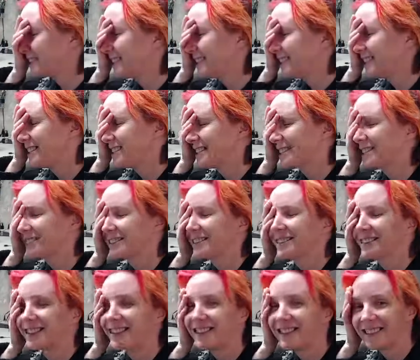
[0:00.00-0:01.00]
Jesus
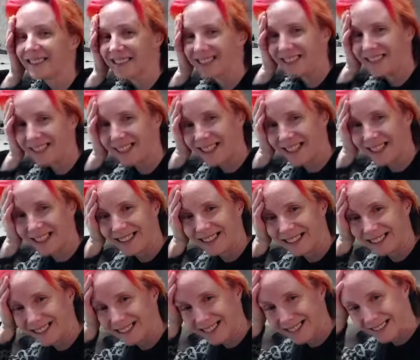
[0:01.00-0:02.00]
Christ, you
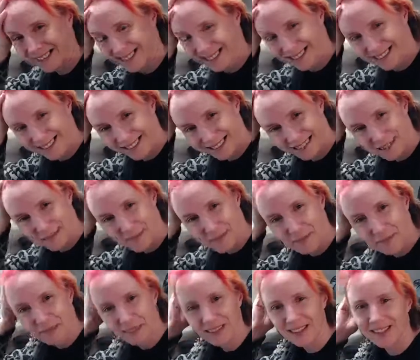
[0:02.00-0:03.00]
guys.
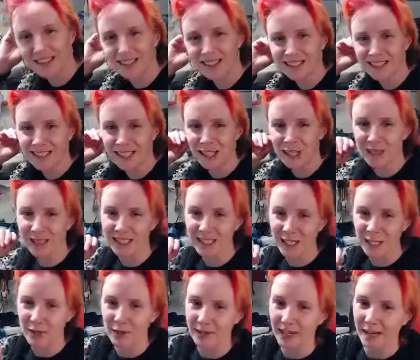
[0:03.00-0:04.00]
Is this the
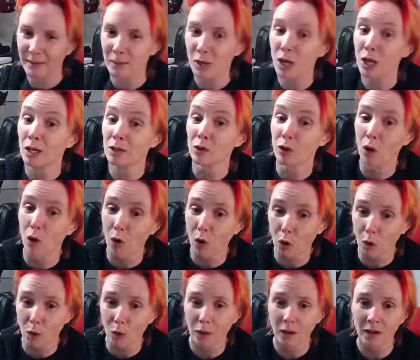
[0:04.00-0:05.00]
Krusty Krab?
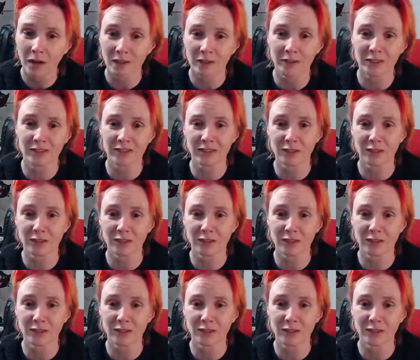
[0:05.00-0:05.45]
No, this